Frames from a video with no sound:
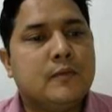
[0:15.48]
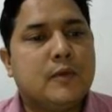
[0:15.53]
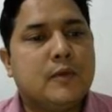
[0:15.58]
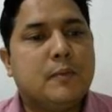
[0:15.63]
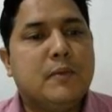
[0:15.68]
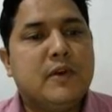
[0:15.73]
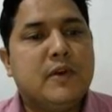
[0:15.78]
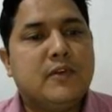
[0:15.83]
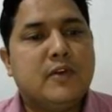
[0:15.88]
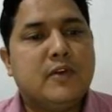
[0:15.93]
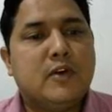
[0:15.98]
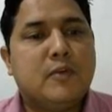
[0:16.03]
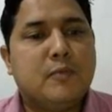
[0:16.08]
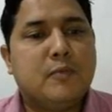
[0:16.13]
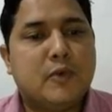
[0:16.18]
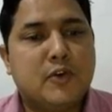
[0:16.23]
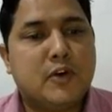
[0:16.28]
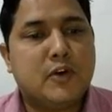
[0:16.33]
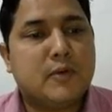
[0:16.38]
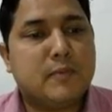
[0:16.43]
the basic of
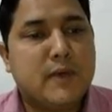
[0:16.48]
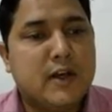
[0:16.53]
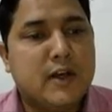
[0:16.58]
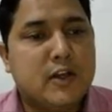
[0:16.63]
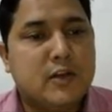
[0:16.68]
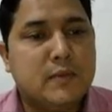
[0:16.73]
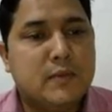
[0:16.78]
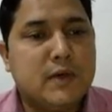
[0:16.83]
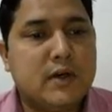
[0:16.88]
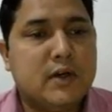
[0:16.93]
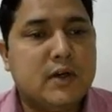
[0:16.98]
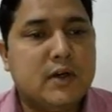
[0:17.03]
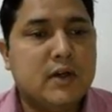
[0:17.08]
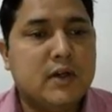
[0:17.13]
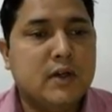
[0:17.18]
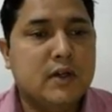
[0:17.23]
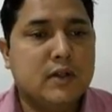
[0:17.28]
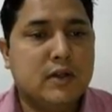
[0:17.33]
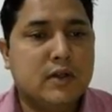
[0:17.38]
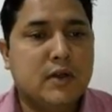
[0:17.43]
project management,
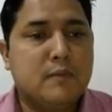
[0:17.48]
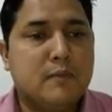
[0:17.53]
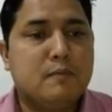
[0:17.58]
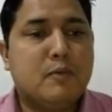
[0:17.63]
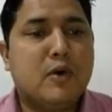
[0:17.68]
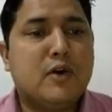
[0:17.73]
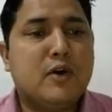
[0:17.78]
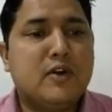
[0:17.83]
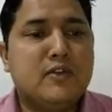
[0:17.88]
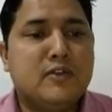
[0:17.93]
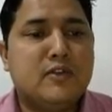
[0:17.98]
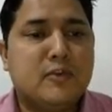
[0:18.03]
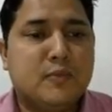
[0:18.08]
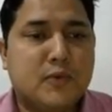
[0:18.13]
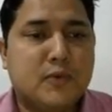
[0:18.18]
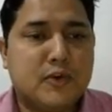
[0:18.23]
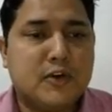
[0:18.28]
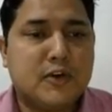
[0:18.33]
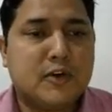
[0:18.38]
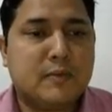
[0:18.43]
the importance of
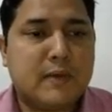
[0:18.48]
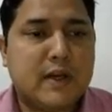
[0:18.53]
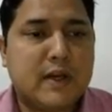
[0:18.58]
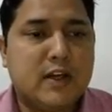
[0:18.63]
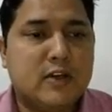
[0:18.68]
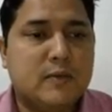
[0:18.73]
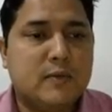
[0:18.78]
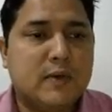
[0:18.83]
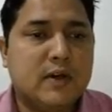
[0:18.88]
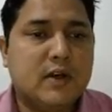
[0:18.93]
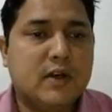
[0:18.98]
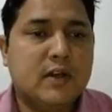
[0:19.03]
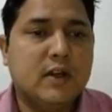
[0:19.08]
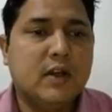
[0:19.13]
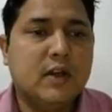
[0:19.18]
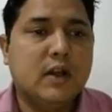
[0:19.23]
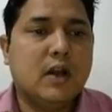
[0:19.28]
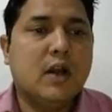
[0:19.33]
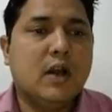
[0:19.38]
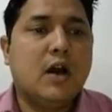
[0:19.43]
project management,
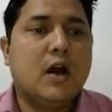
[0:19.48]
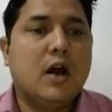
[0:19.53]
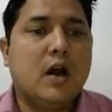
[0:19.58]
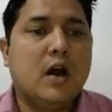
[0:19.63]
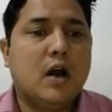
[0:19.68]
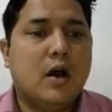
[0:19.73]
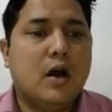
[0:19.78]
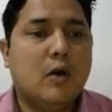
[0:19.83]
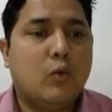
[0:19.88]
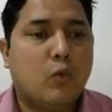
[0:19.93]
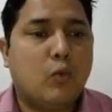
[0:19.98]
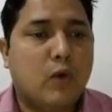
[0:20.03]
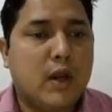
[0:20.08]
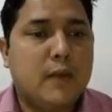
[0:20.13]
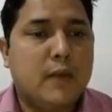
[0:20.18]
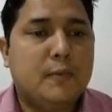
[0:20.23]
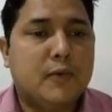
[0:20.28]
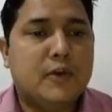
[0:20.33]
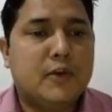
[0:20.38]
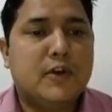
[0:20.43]

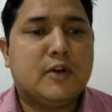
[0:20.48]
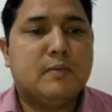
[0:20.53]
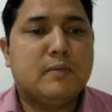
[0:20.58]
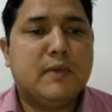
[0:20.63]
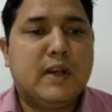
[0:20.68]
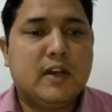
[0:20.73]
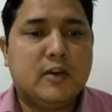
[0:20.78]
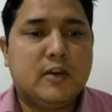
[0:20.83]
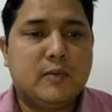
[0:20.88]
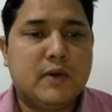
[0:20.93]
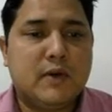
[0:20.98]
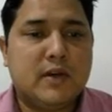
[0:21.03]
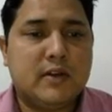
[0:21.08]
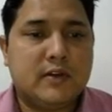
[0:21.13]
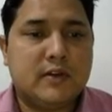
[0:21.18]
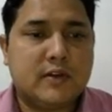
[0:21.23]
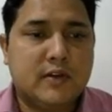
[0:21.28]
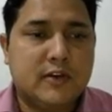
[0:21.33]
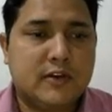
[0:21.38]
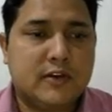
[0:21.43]
why project management
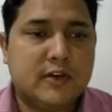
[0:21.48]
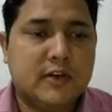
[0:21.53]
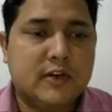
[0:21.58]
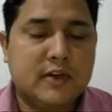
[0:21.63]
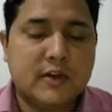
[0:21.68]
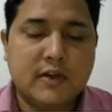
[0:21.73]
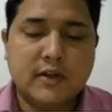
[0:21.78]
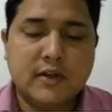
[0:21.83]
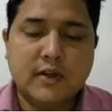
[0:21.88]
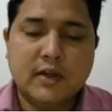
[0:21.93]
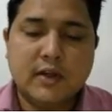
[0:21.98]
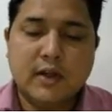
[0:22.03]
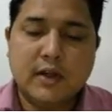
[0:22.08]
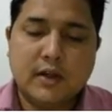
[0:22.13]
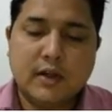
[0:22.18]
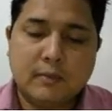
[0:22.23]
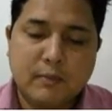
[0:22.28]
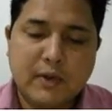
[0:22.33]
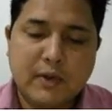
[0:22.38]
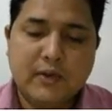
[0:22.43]
is initiated.
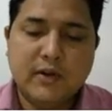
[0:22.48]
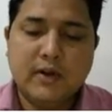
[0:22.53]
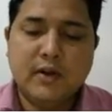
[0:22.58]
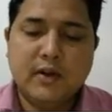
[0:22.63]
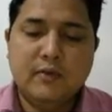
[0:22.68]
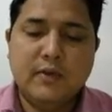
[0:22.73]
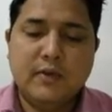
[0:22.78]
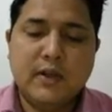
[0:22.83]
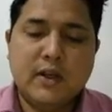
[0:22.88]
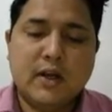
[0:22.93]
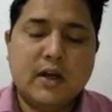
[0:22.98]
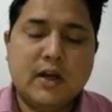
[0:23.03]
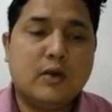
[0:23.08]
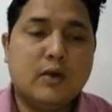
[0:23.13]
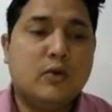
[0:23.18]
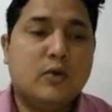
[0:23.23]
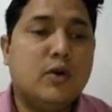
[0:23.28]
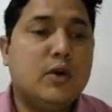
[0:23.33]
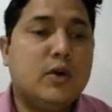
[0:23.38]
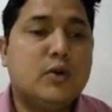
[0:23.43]
Basically, we
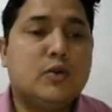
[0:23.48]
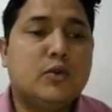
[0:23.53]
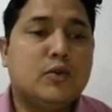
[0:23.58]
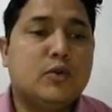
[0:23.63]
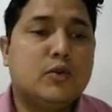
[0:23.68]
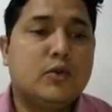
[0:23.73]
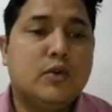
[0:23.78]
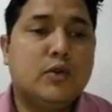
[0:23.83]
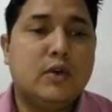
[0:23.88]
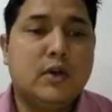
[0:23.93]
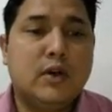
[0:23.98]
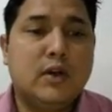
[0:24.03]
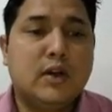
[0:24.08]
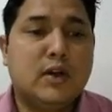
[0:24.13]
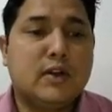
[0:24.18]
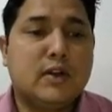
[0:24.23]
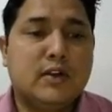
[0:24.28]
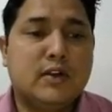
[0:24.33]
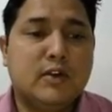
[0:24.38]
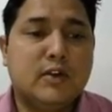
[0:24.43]
are going to
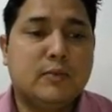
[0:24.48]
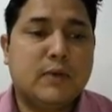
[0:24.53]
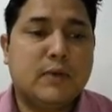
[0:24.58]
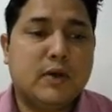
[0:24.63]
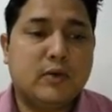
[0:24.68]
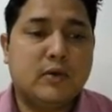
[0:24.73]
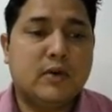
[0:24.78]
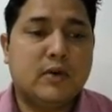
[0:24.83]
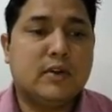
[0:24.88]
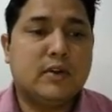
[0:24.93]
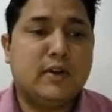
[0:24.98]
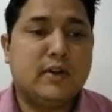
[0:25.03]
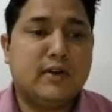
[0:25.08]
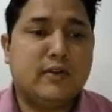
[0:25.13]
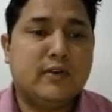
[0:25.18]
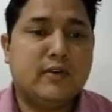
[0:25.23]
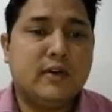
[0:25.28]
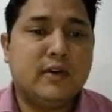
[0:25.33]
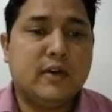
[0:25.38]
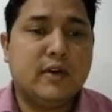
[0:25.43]
learn this particular
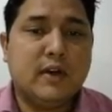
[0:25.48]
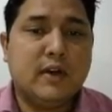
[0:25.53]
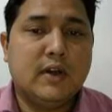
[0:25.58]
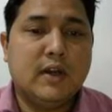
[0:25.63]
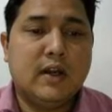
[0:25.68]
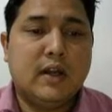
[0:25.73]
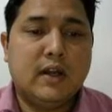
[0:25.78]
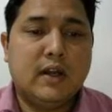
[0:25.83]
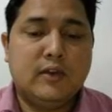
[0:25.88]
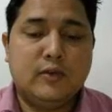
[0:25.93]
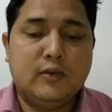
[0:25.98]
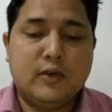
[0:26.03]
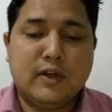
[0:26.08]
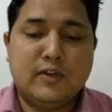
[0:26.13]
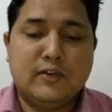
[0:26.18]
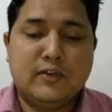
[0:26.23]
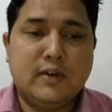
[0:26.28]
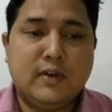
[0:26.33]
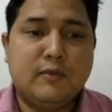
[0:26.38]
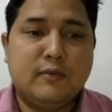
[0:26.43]
things. As you can
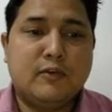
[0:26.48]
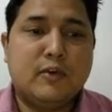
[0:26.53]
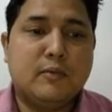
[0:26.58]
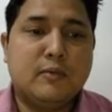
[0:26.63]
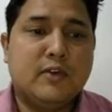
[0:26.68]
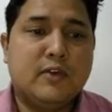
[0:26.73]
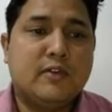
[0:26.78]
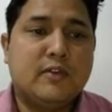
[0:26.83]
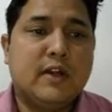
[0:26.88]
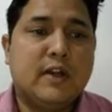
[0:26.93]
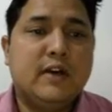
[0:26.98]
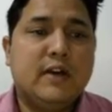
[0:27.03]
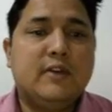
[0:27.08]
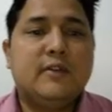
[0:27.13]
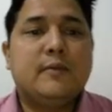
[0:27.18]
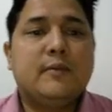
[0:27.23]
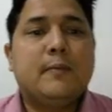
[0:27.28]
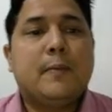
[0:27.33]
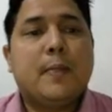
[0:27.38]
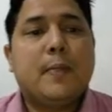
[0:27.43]
see from the
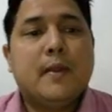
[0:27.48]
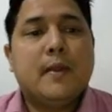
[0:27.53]
slides,